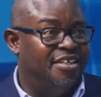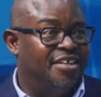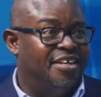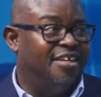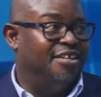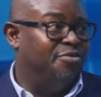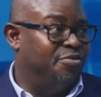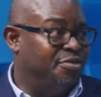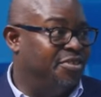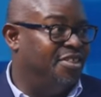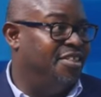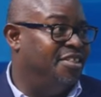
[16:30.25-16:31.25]
Mm. And of
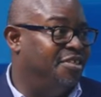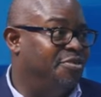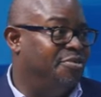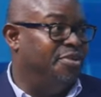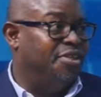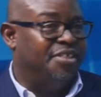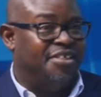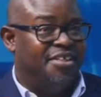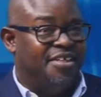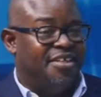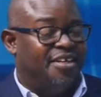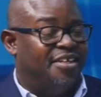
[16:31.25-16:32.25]
course, the gentlemen,
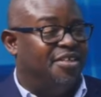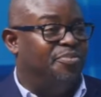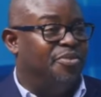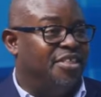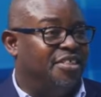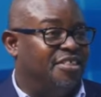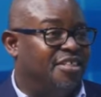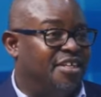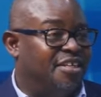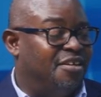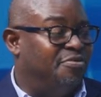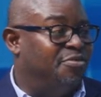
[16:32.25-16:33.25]
the prizes are
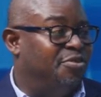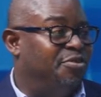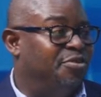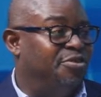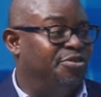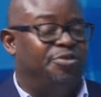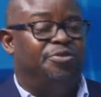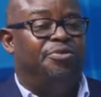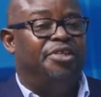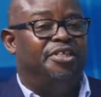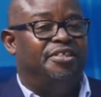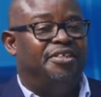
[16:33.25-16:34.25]
there for you also to
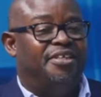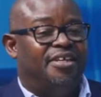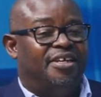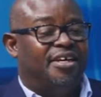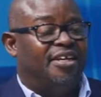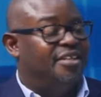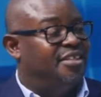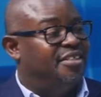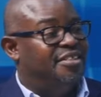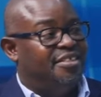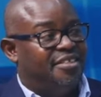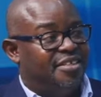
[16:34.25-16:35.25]
win, and
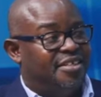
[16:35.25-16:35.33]
guests.